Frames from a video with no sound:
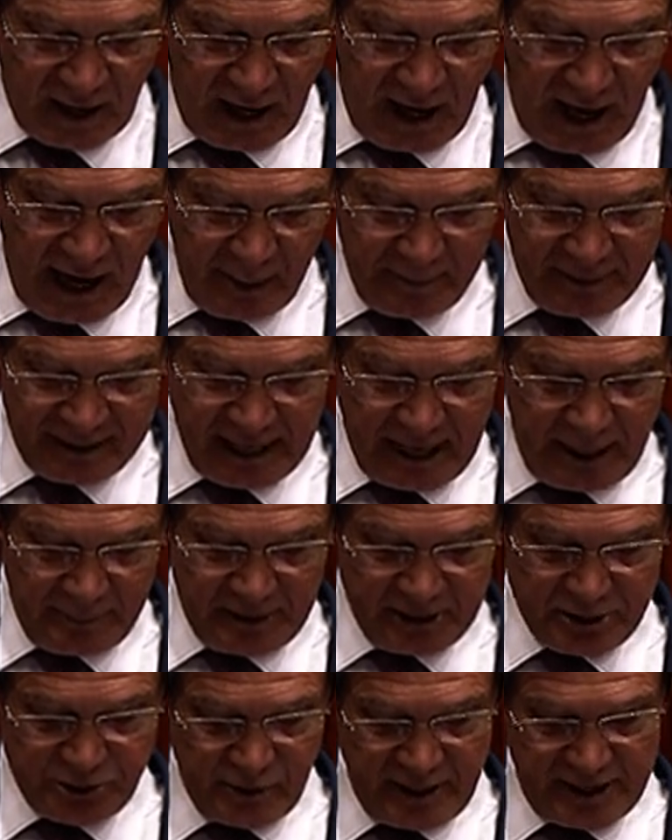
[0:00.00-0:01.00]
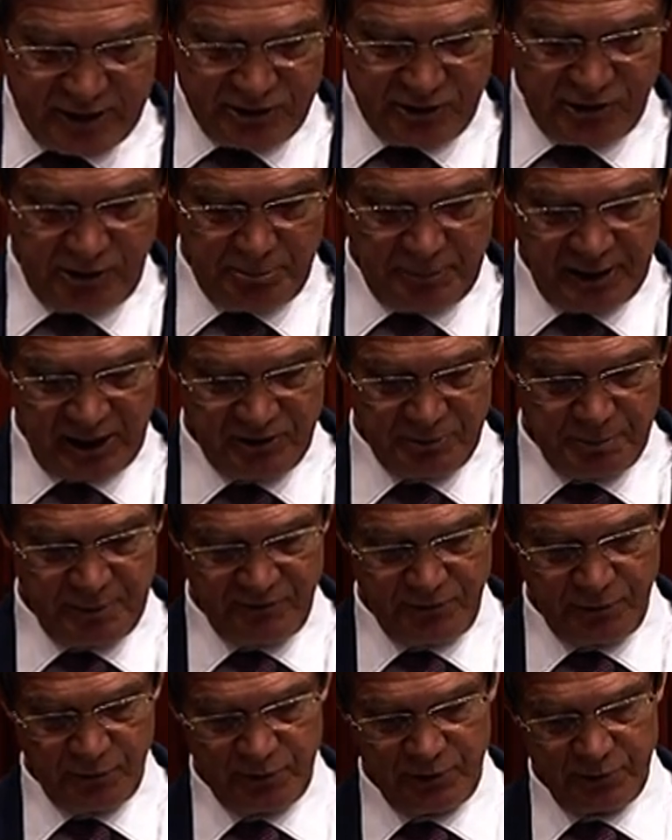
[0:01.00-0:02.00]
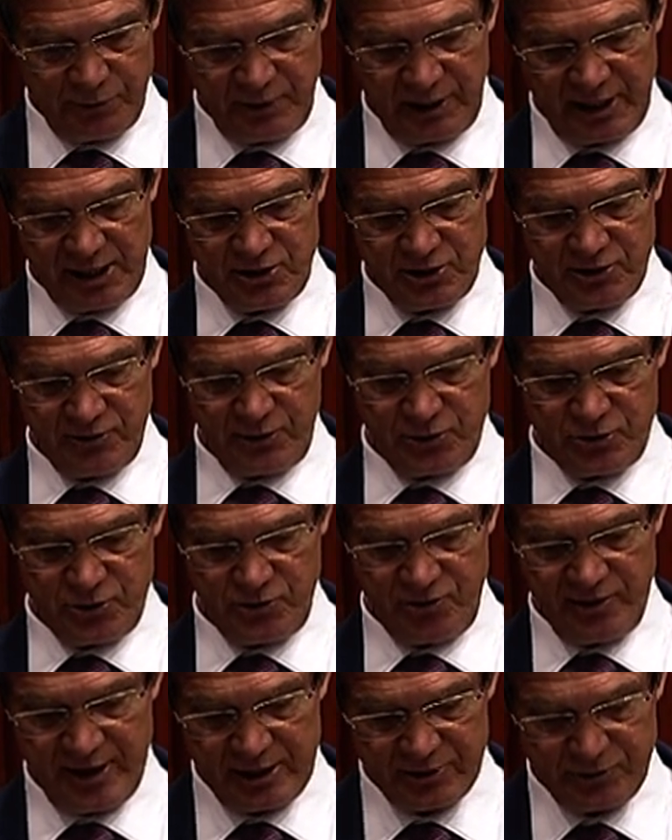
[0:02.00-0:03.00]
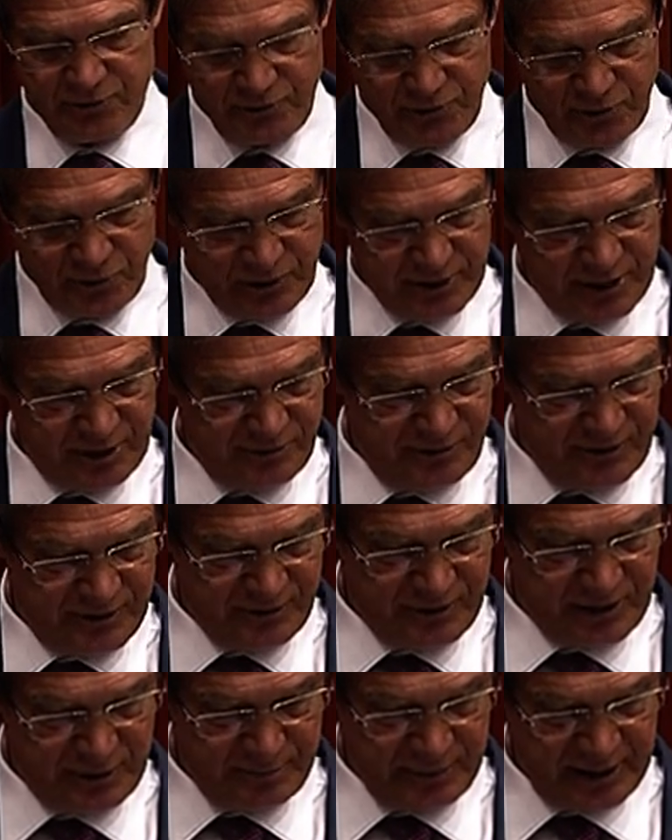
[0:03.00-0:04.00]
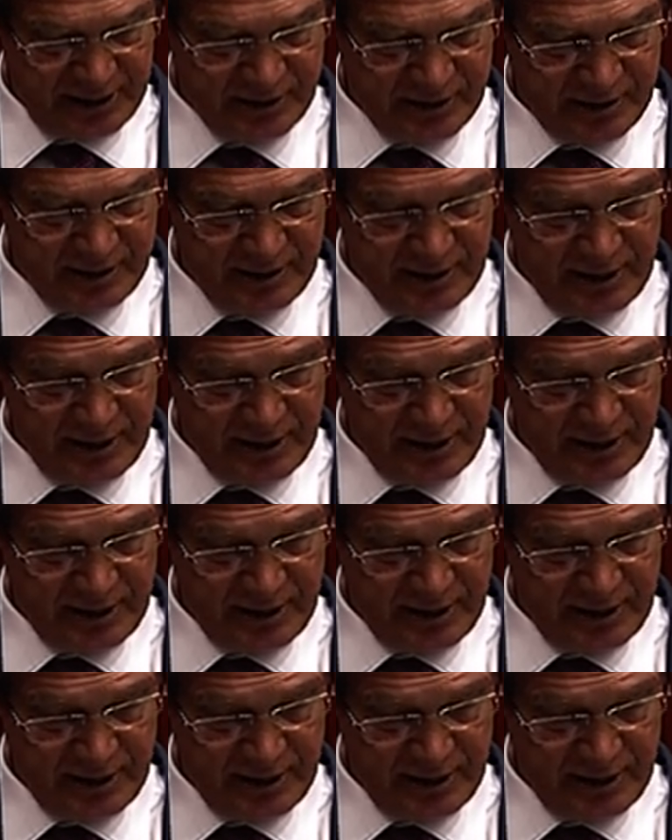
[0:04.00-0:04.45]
I became the Treasurer a month before the release of the 2014-15 budget,